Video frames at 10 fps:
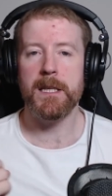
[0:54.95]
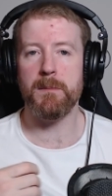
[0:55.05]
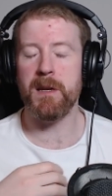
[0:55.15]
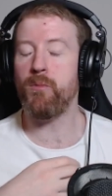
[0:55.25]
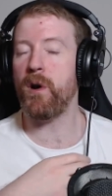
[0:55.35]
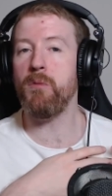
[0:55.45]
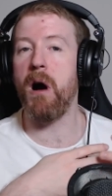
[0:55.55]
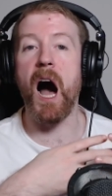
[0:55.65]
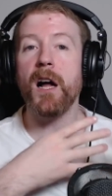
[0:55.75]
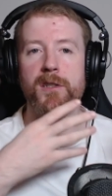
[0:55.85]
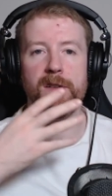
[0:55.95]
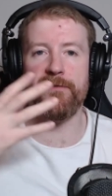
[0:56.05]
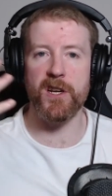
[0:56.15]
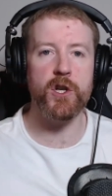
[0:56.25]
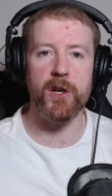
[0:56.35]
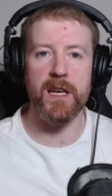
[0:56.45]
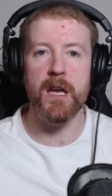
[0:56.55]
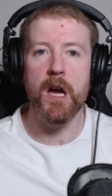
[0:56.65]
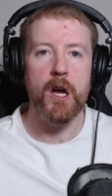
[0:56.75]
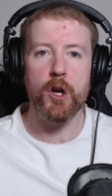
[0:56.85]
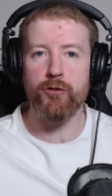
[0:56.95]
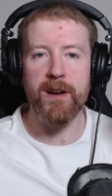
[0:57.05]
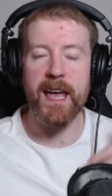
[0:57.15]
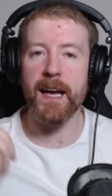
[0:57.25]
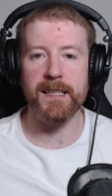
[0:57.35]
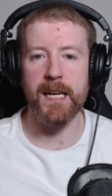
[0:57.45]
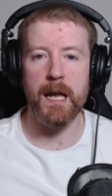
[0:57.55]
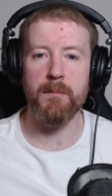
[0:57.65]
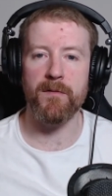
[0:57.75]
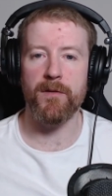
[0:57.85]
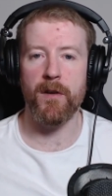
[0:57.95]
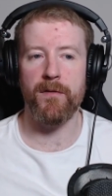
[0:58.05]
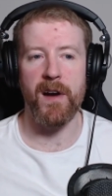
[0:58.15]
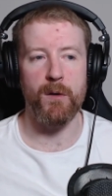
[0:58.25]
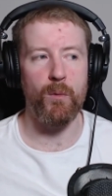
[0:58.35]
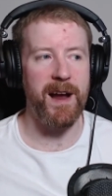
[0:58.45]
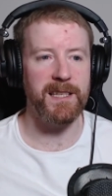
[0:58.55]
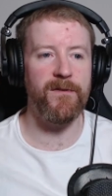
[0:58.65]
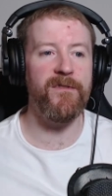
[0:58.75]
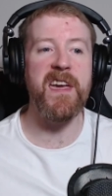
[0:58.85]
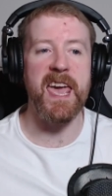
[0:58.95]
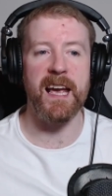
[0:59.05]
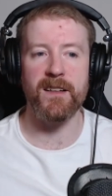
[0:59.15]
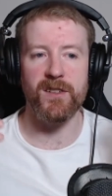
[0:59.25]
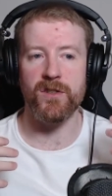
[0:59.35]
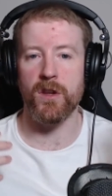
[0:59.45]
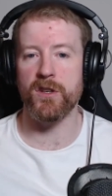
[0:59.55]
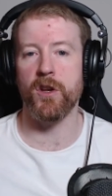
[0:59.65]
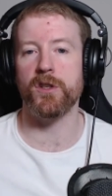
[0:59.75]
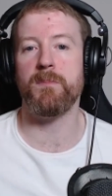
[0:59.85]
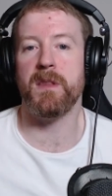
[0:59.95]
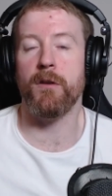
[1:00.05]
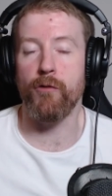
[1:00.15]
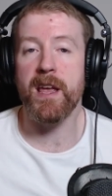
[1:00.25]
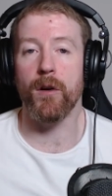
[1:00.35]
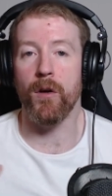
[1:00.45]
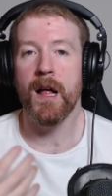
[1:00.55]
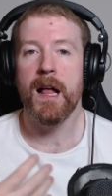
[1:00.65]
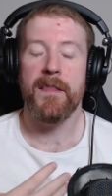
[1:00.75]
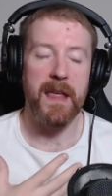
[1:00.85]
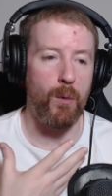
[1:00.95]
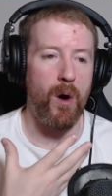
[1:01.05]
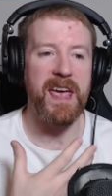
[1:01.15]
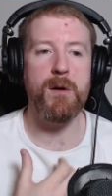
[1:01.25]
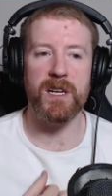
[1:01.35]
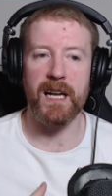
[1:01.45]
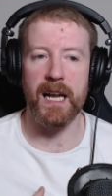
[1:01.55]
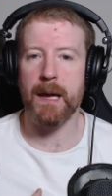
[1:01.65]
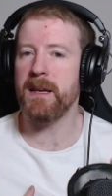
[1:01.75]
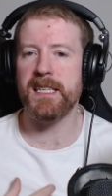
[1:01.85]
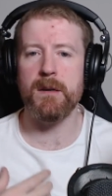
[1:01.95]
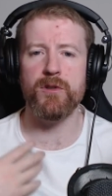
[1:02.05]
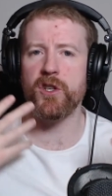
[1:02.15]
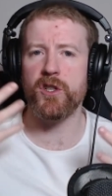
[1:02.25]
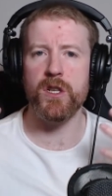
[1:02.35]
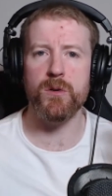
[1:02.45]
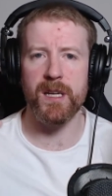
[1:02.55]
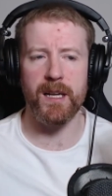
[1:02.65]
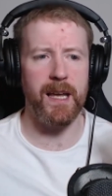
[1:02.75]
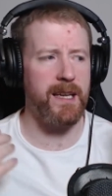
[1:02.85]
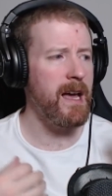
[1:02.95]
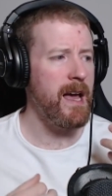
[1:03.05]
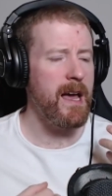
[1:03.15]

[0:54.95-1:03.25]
to be where you artificially create excitement for a fight, where it's fake. There's, it's not something real. Now, what he would claim is he was just using like